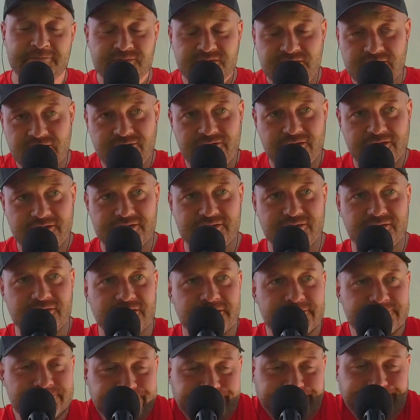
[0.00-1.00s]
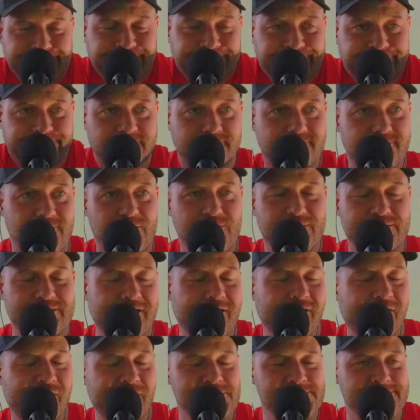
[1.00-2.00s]
so far so good we'll
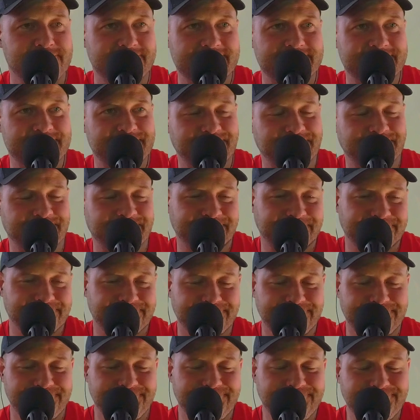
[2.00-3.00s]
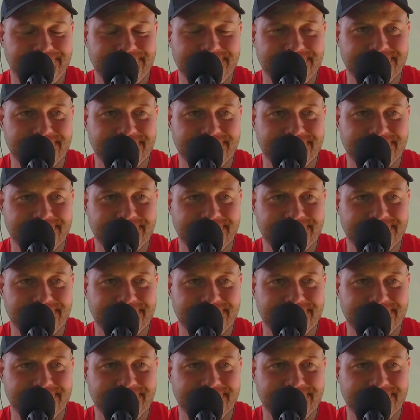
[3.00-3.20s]
see how it works yeah.